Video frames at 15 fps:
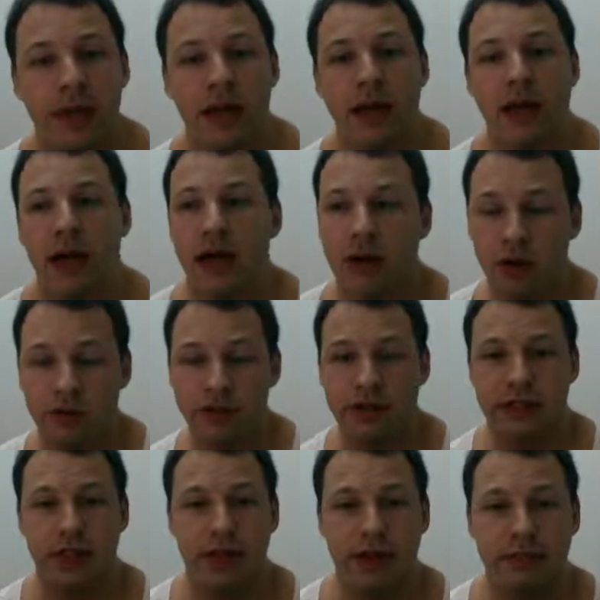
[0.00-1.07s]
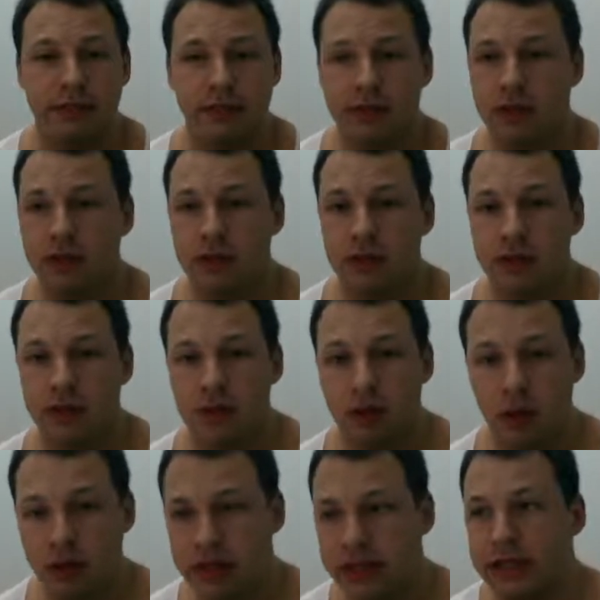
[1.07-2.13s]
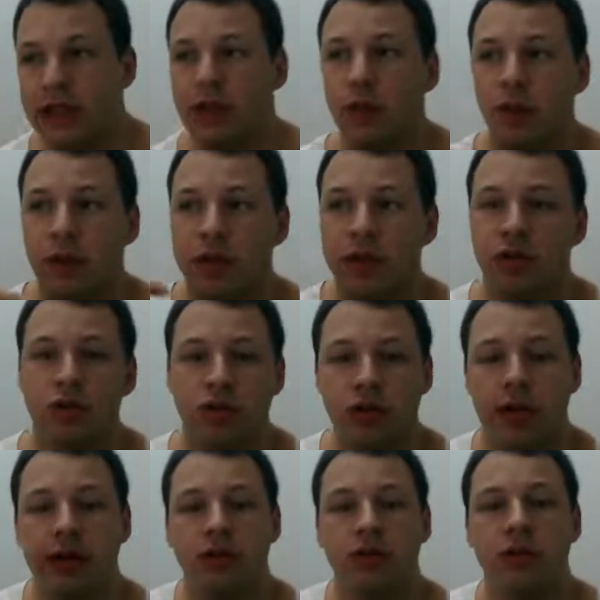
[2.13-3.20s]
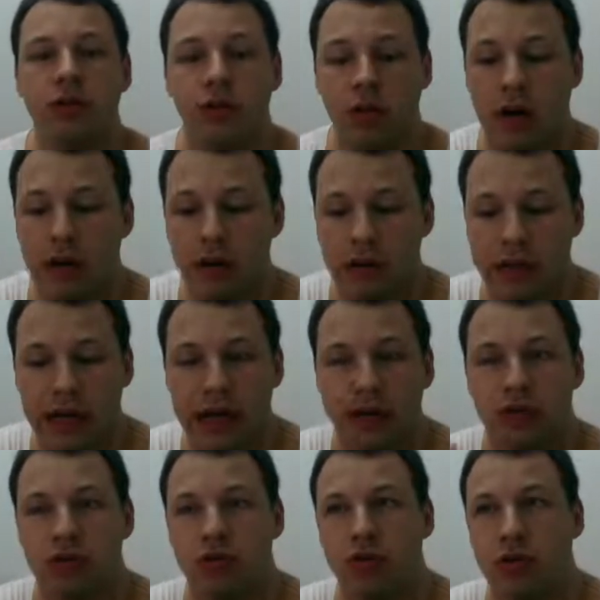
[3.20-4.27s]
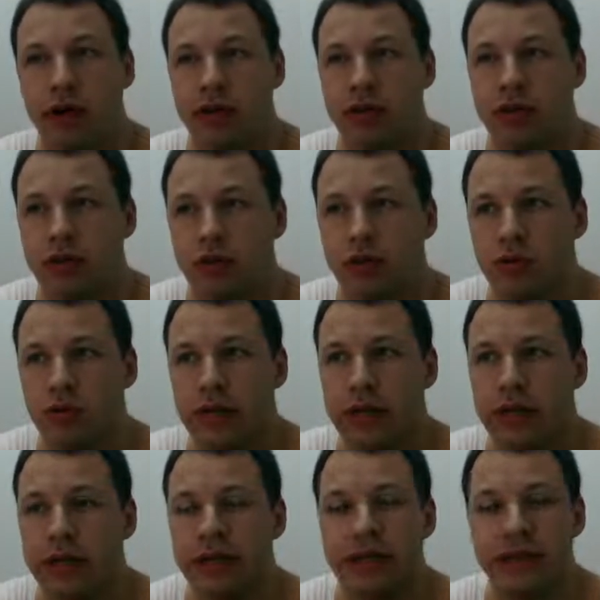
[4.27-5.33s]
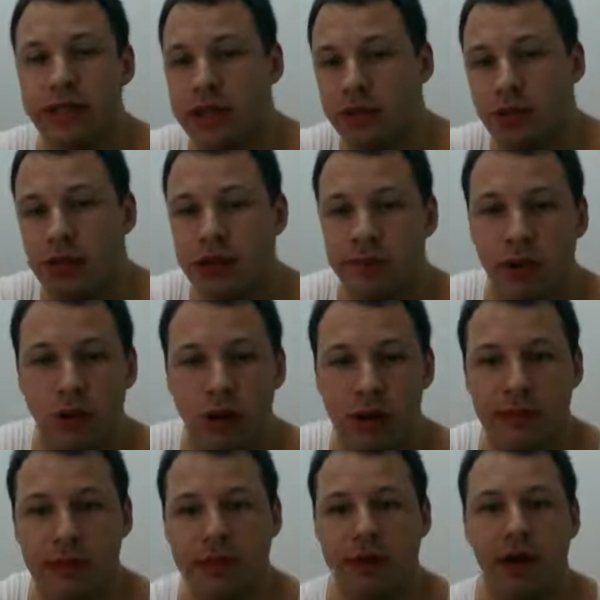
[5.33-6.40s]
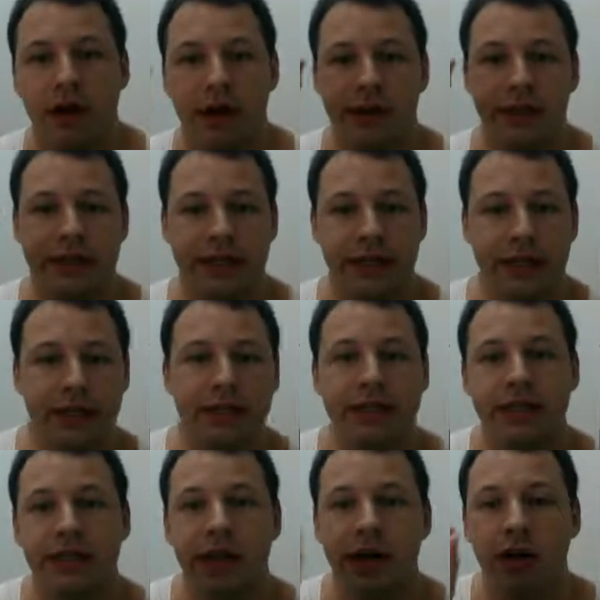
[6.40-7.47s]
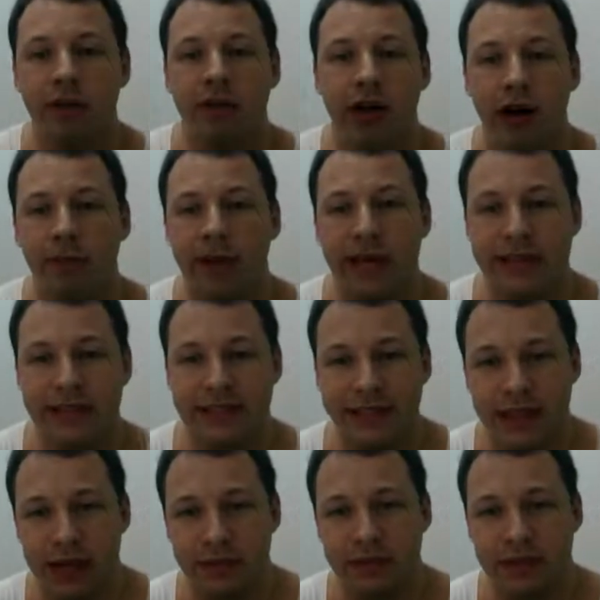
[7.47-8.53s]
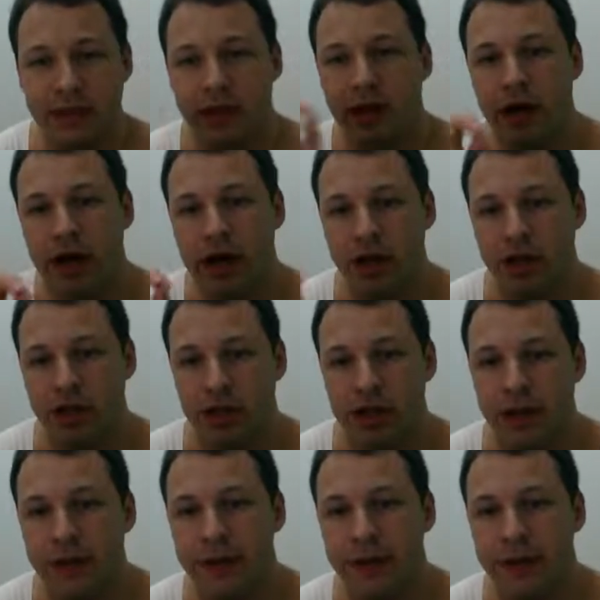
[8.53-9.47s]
A lot of times you notice that when you try to go out and you try to see where the Pokemons are, there's an indicator of how many steps are actually